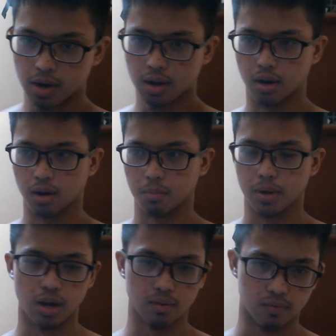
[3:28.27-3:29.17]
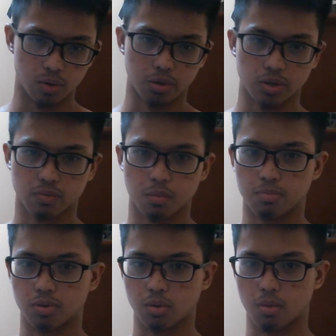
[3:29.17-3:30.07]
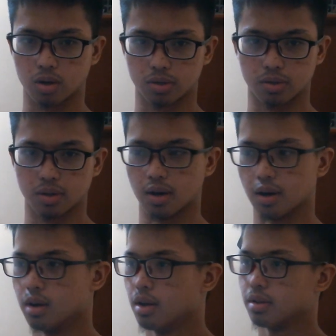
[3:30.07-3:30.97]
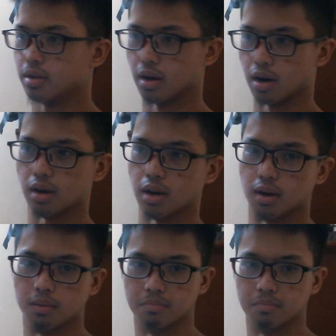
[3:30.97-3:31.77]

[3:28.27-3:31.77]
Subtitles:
And I've learned this from a pro boxer that I